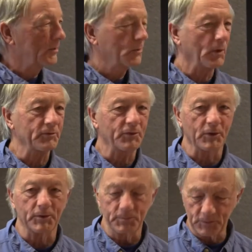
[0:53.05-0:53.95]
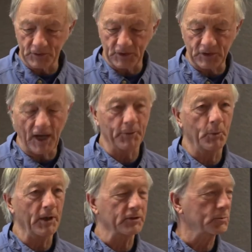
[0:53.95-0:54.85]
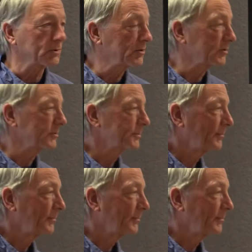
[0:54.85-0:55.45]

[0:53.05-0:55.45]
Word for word: one for the Southwest, which is